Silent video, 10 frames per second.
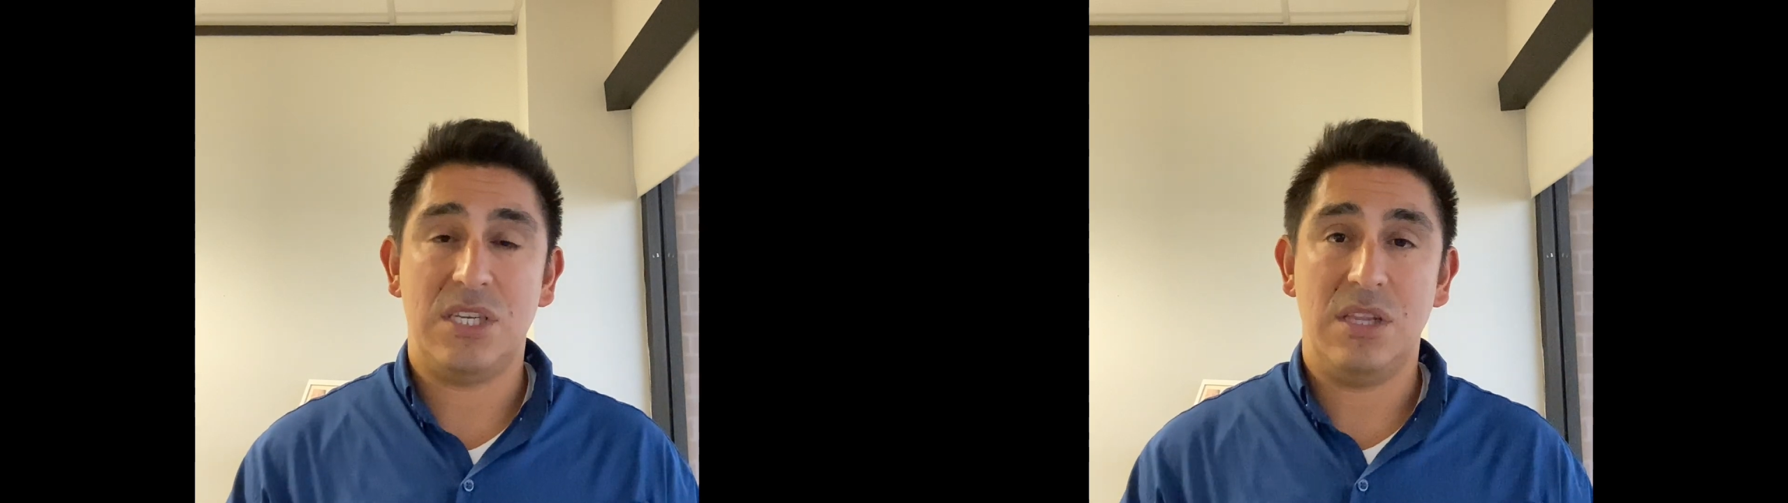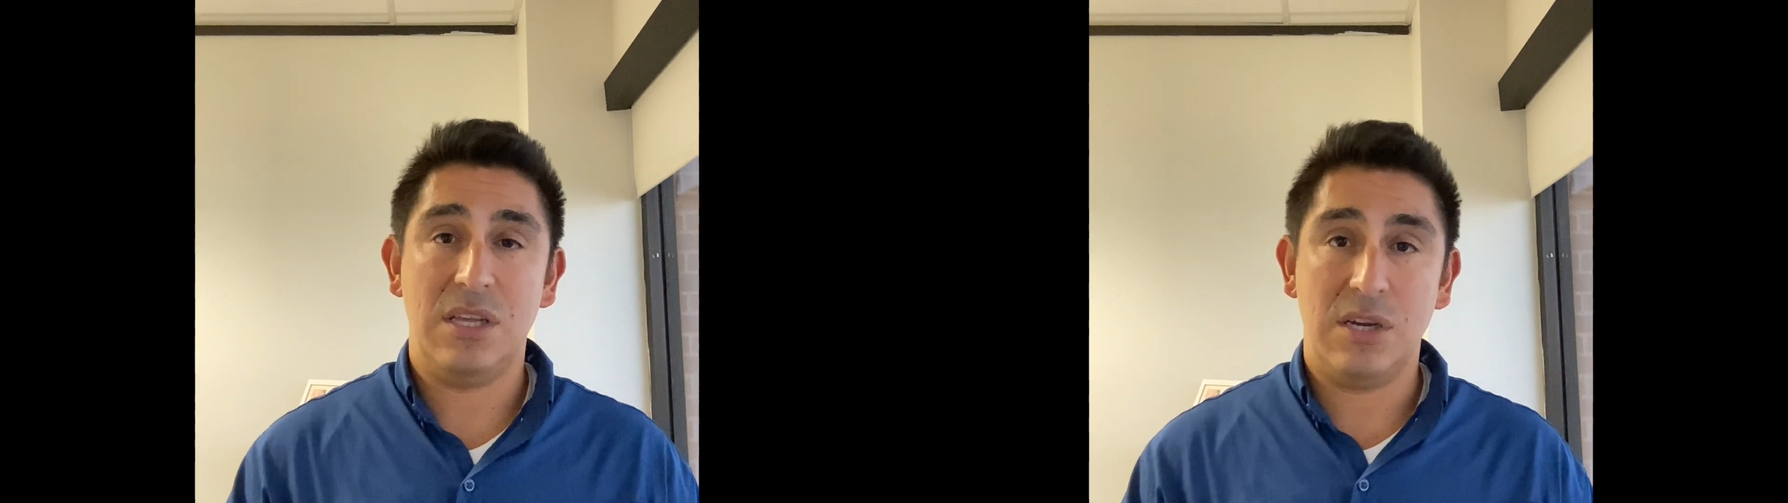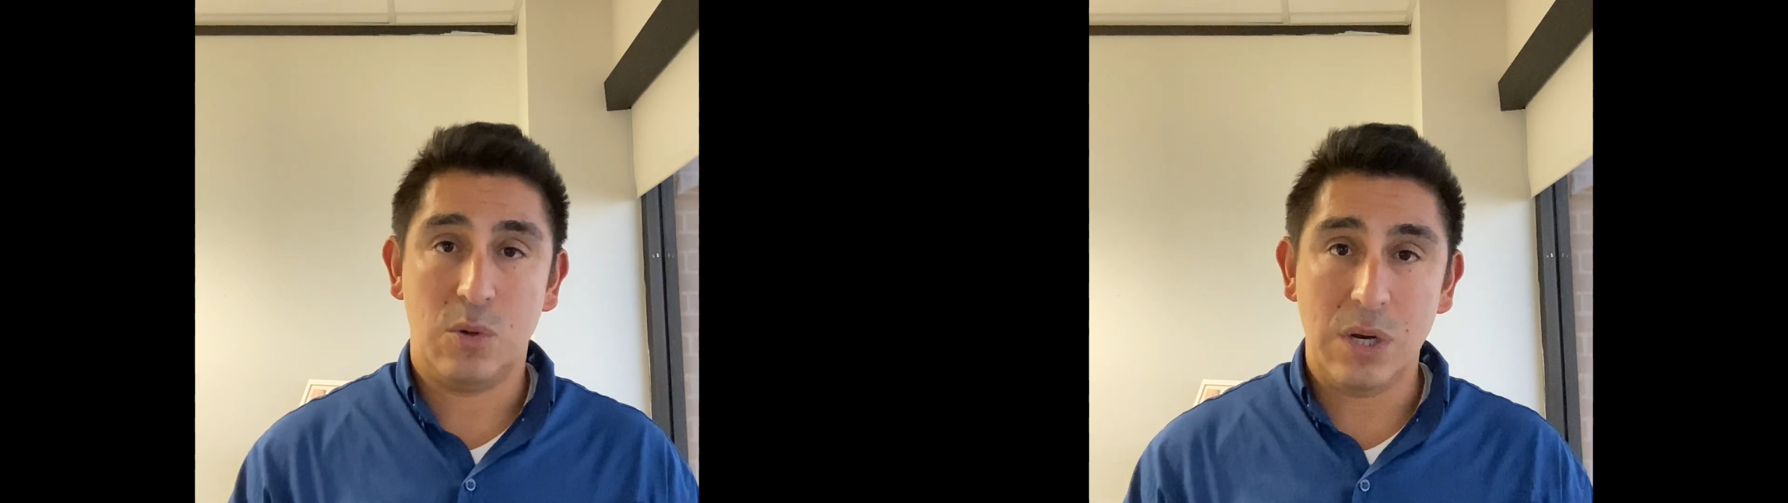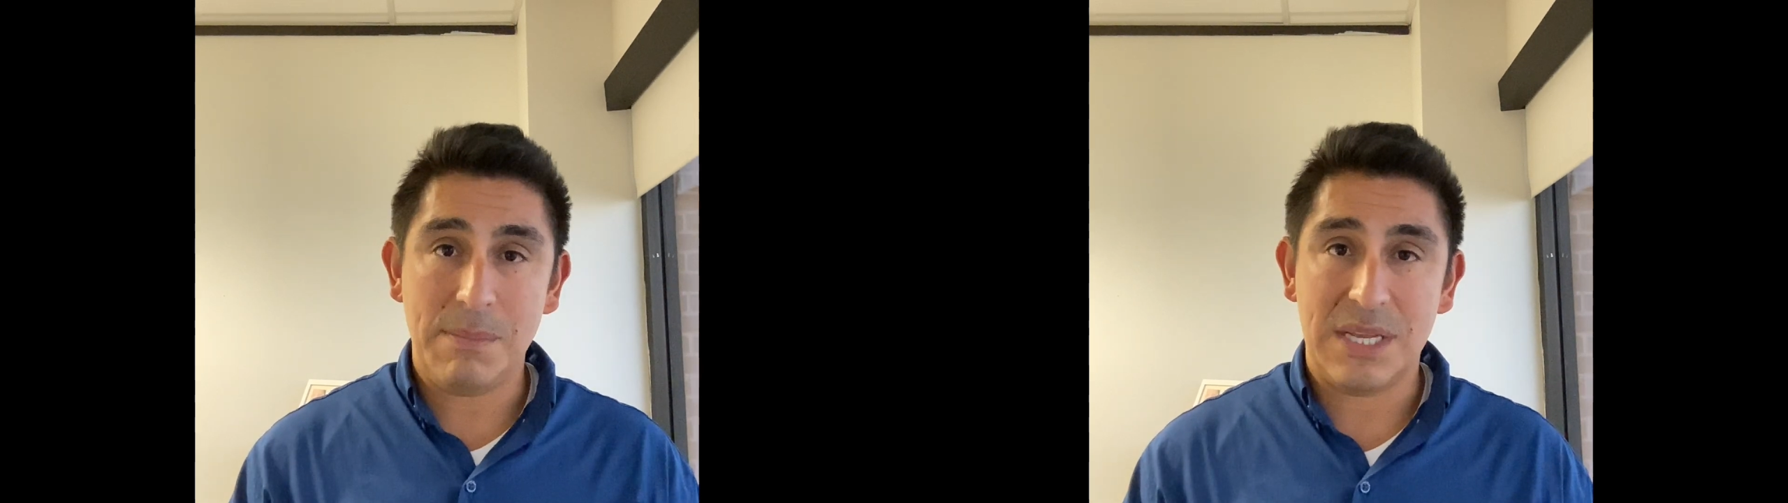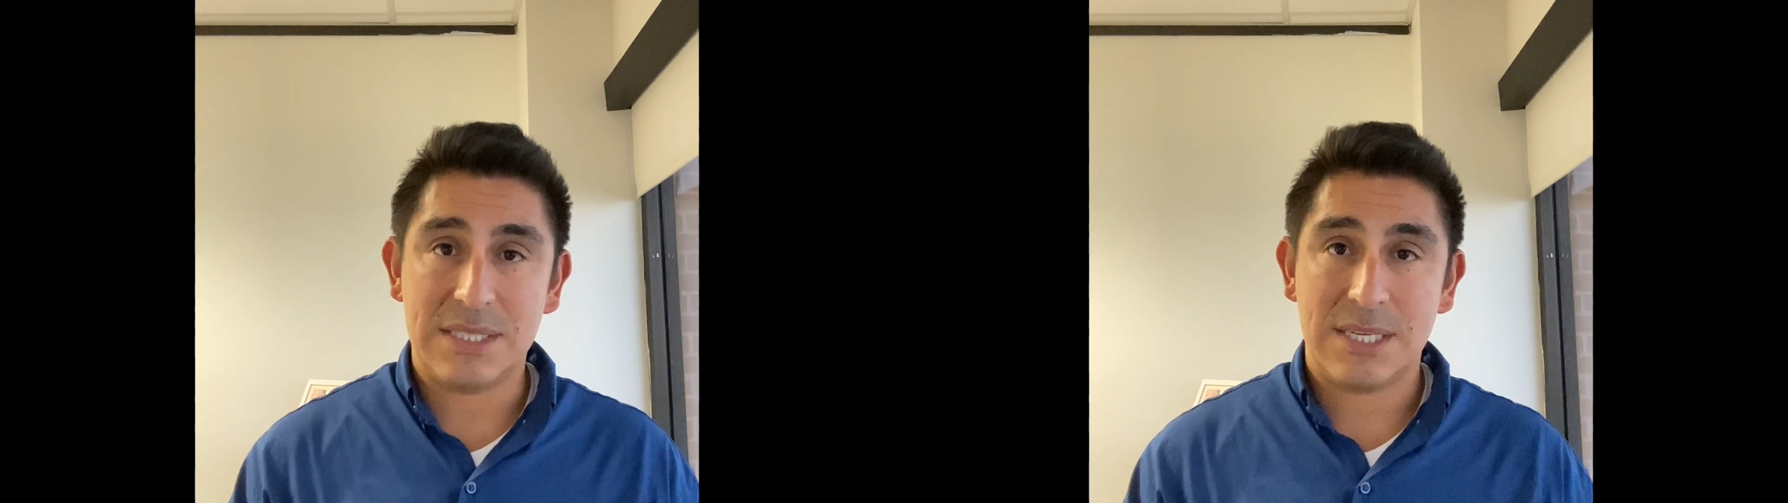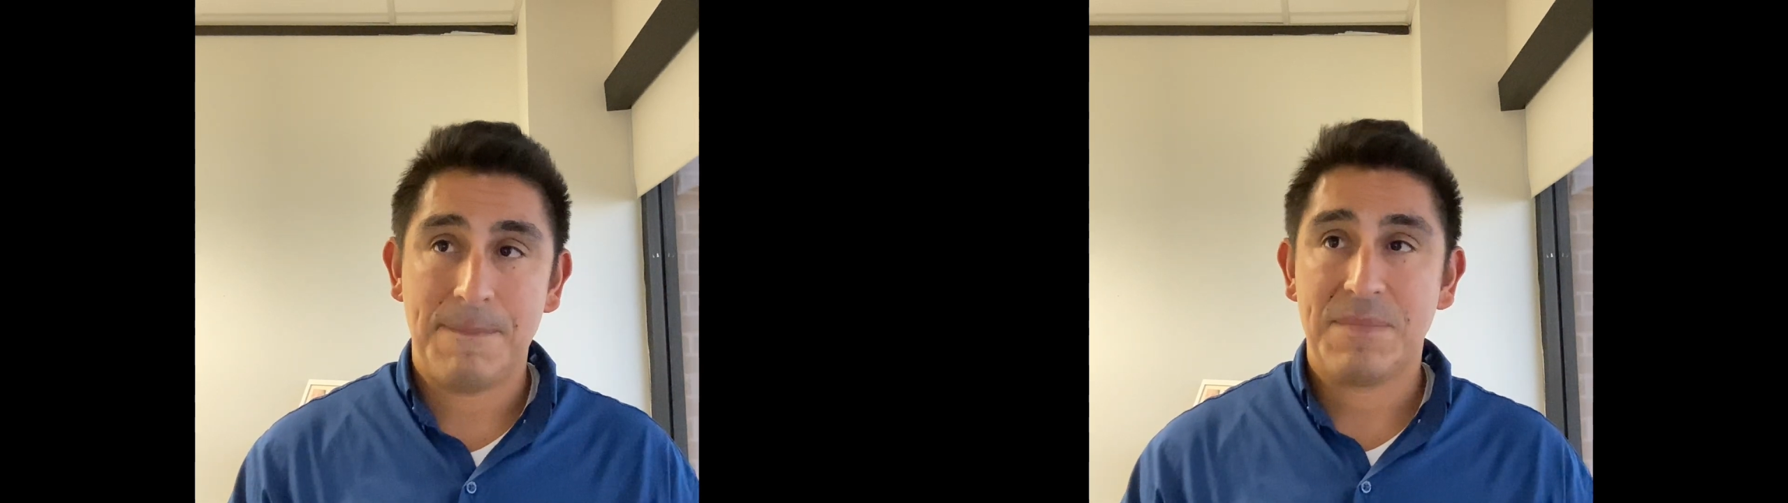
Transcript: of the agreement